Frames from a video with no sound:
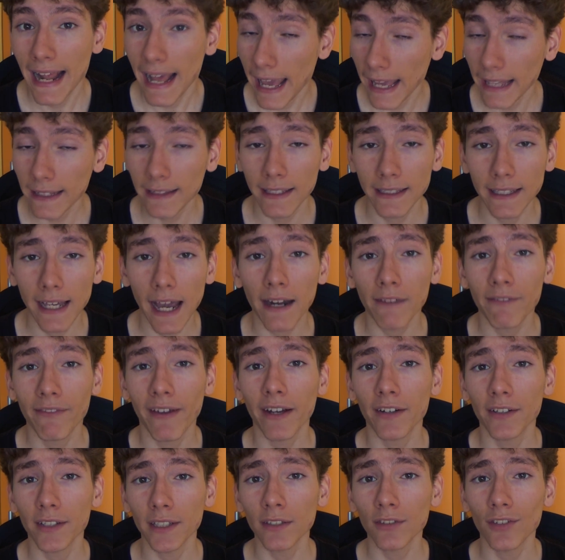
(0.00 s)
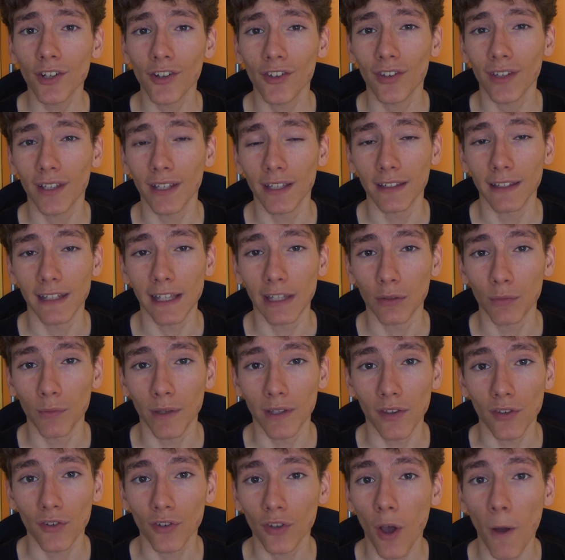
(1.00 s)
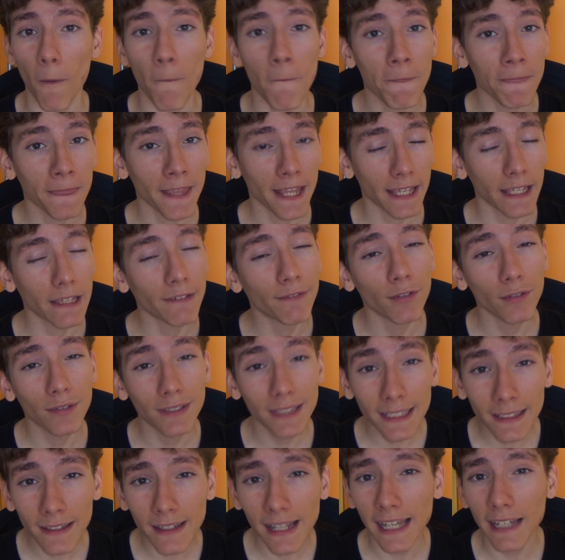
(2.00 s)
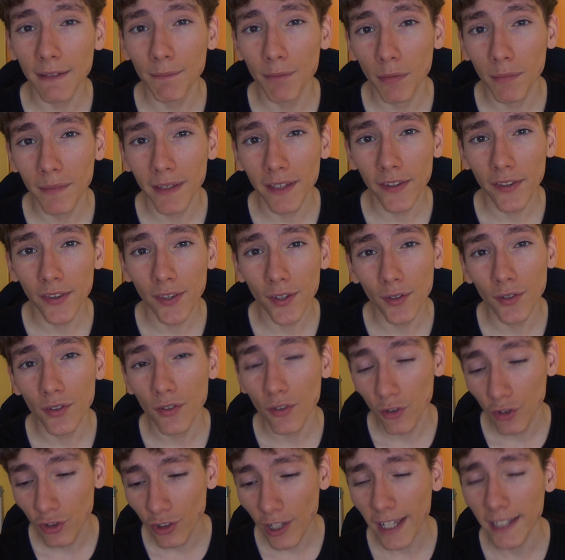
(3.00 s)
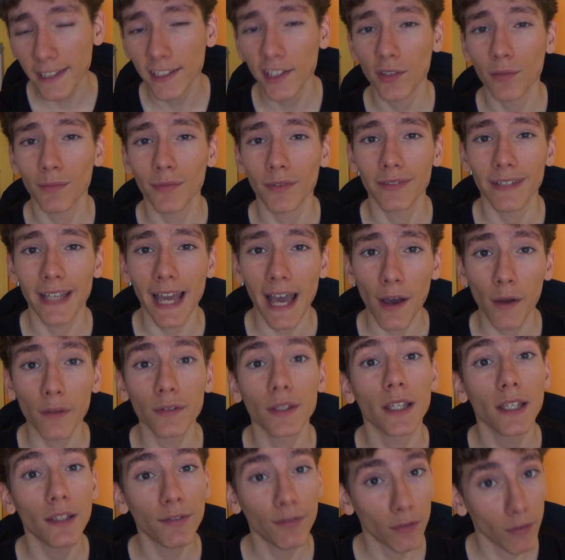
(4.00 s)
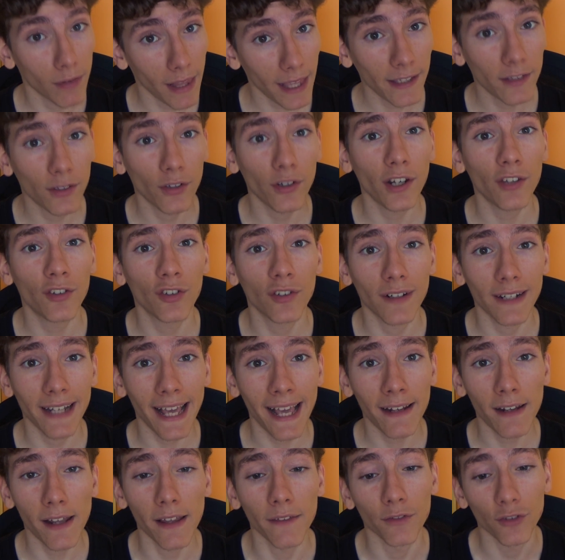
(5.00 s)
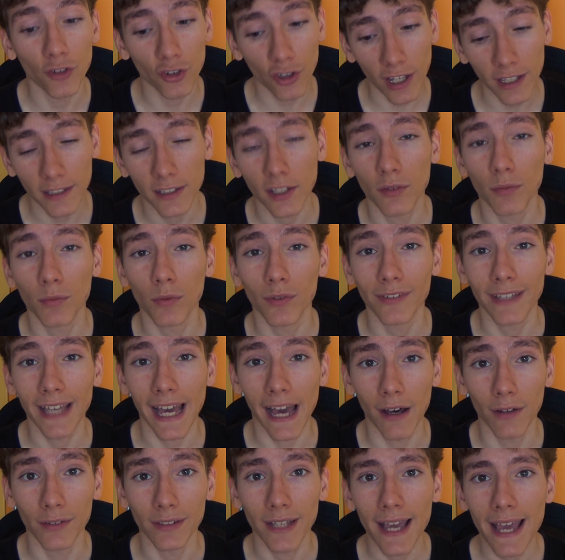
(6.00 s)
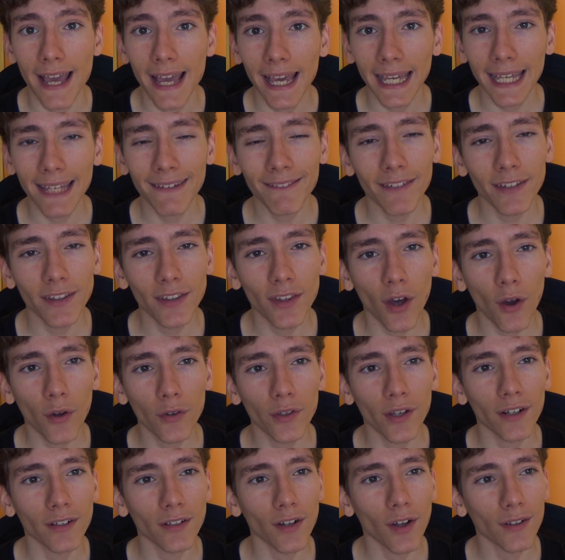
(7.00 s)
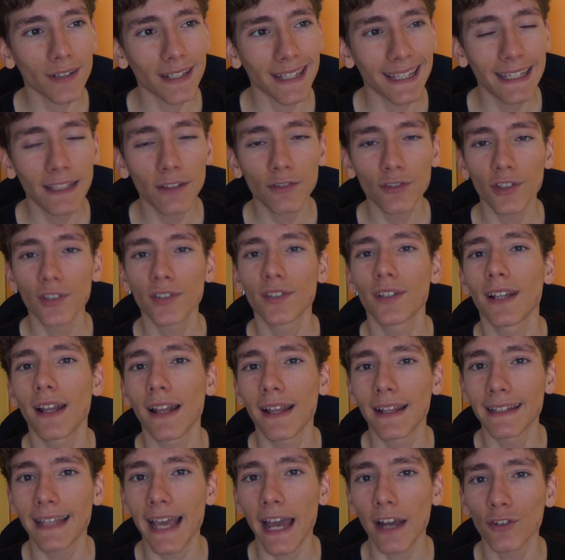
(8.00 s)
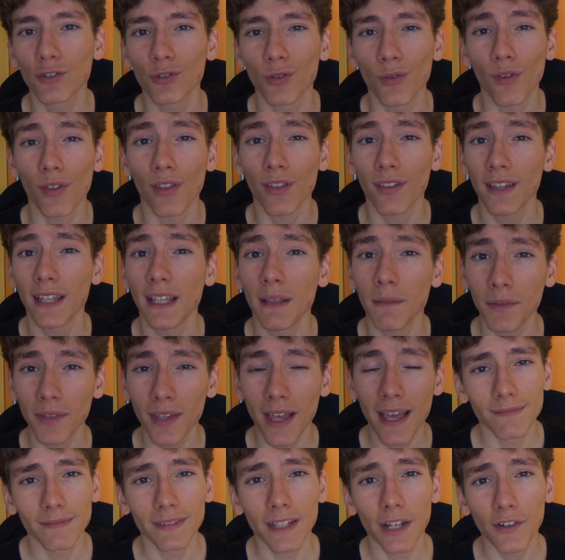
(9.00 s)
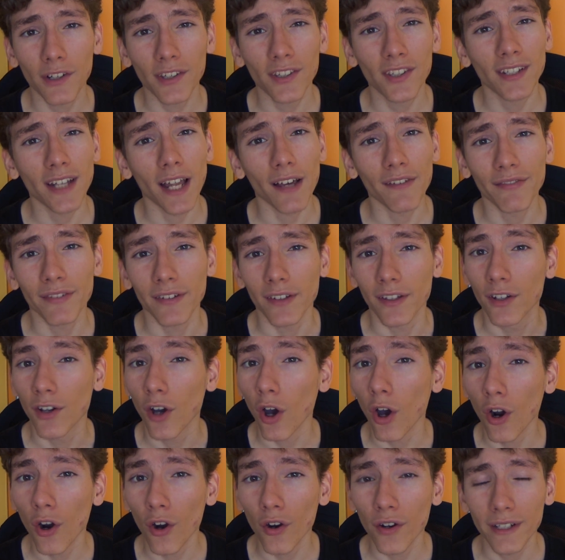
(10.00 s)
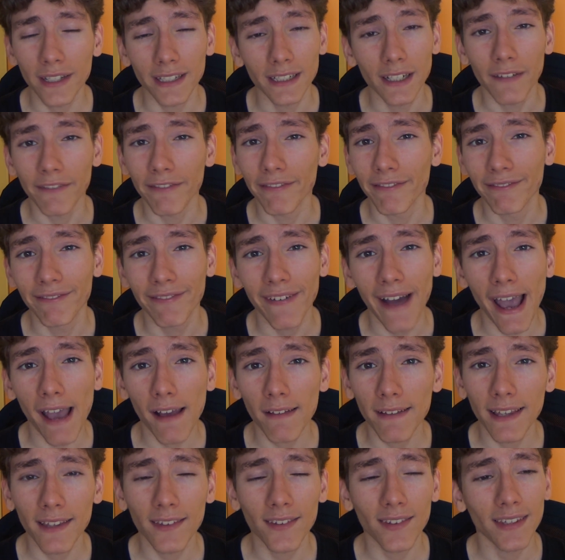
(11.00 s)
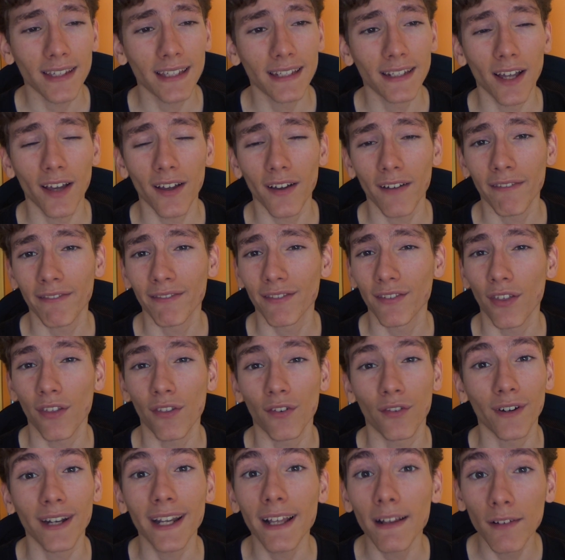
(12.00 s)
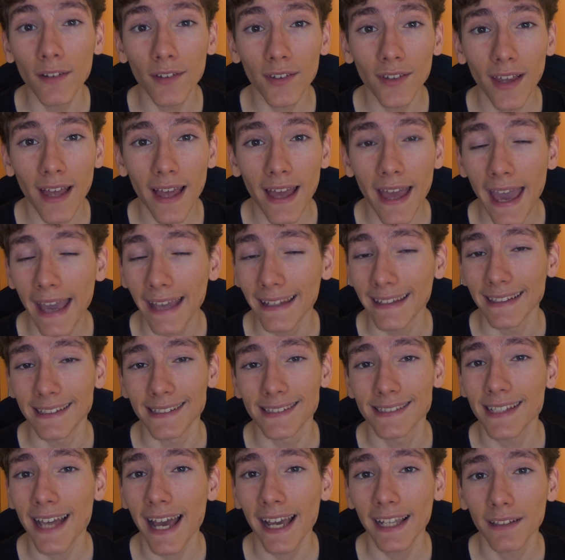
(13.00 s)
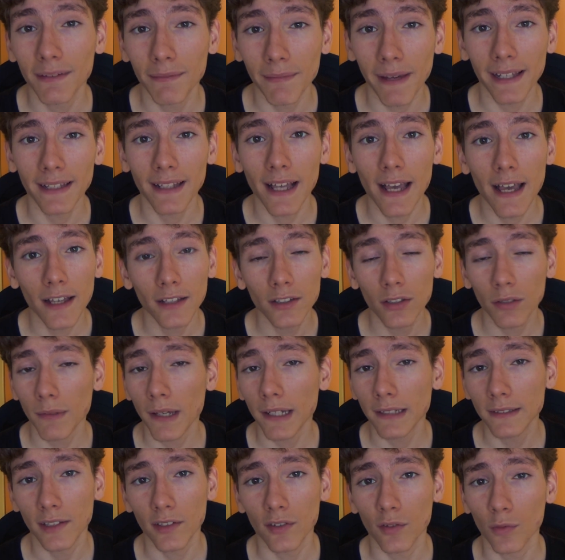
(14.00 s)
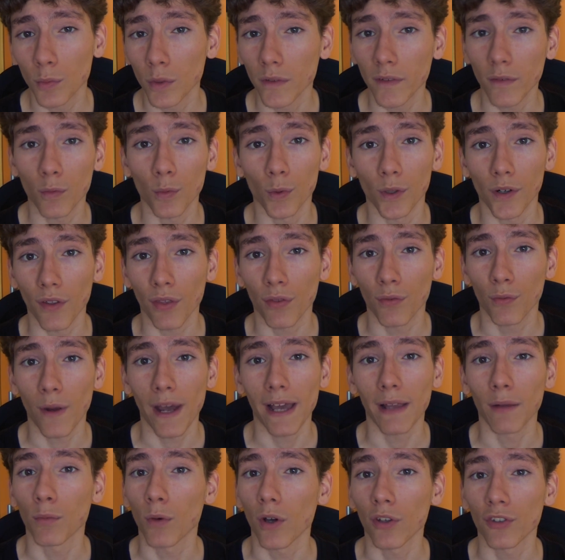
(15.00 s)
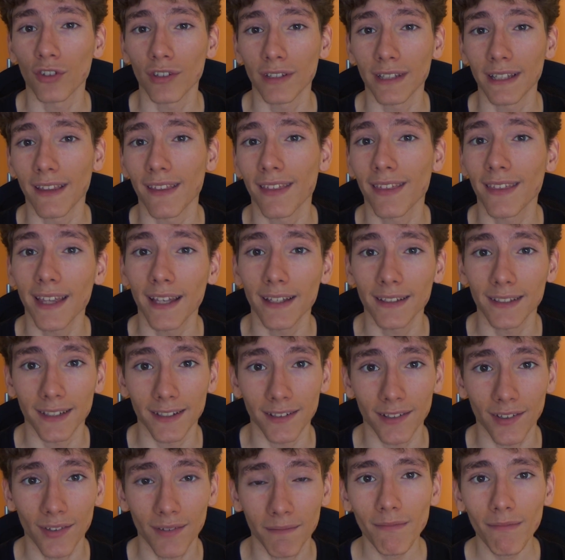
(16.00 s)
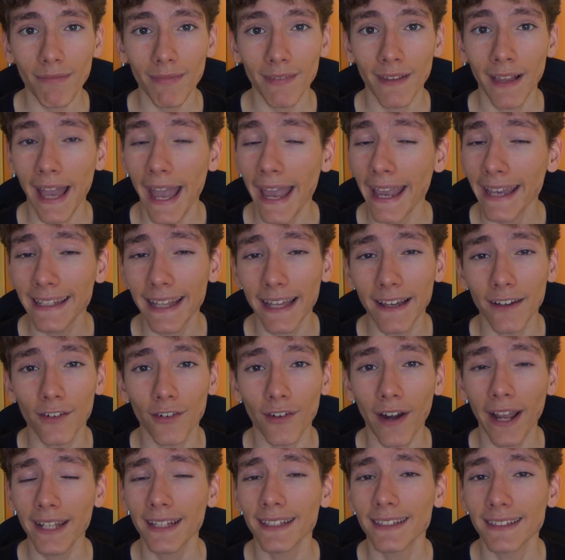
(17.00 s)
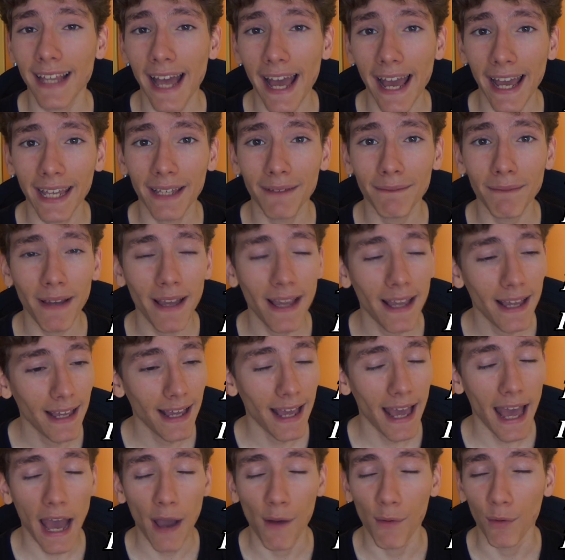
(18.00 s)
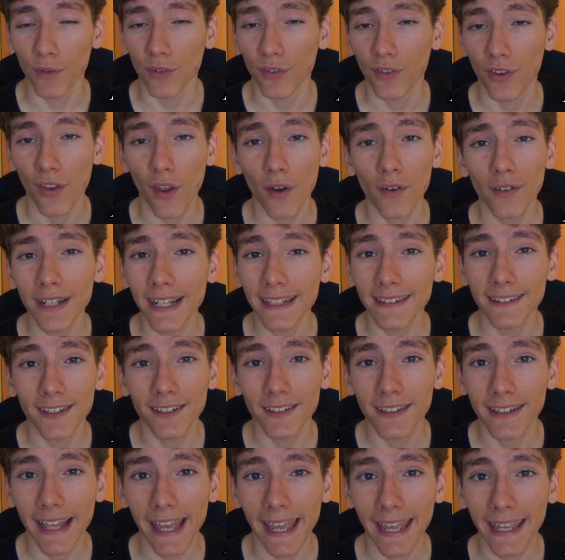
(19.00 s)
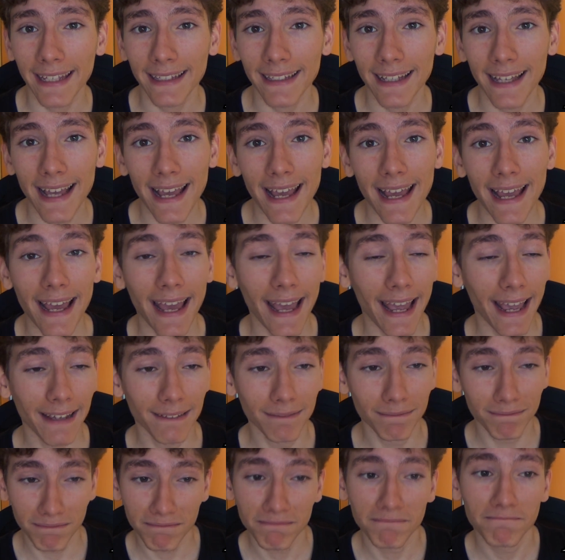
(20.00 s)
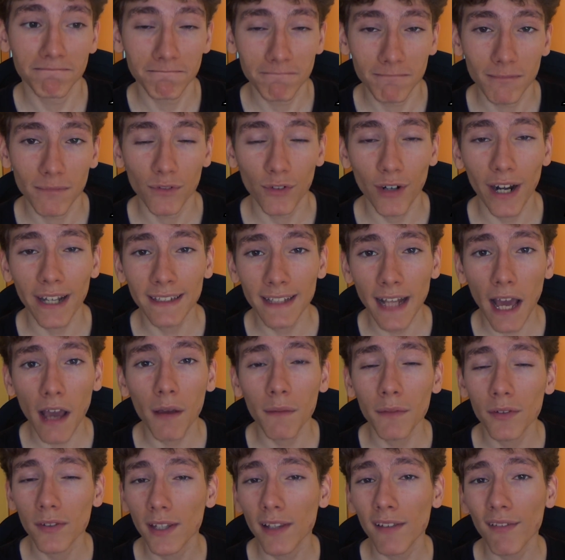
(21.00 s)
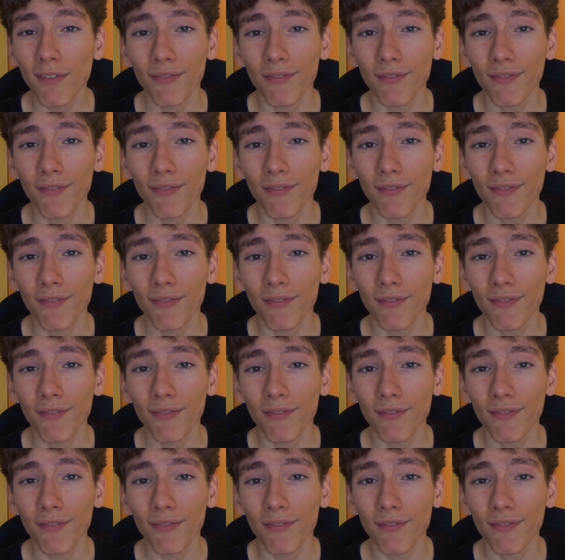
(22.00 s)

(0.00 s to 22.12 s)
And they are very interesting in this one. So if you did like Prometheus, check this movie out. If you like the original Alien, check this movie out. Even though you're not interested in the actual themes, there is enough gore, enough violence, enough thrills and excitement to make this movie worthwhile watching in theaters. I had a great time, I was thoroughly entertained, and right now I'm still